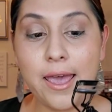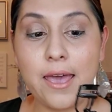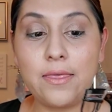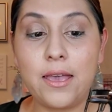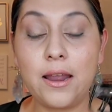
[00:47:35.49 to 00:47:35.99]

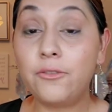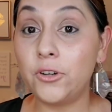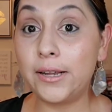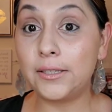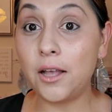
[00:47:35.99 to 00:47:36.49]
And then
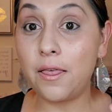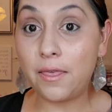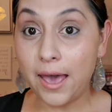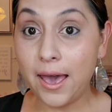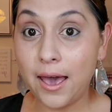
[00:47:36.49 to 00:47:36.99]
after I saw
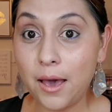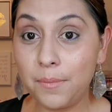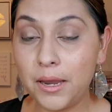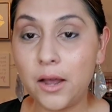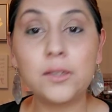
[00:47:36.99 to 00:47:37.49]
that
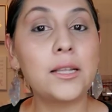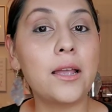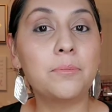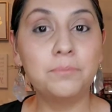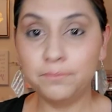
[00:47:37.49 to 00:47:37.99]
happen, I was
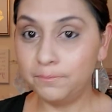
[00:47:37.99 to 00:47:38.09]
like,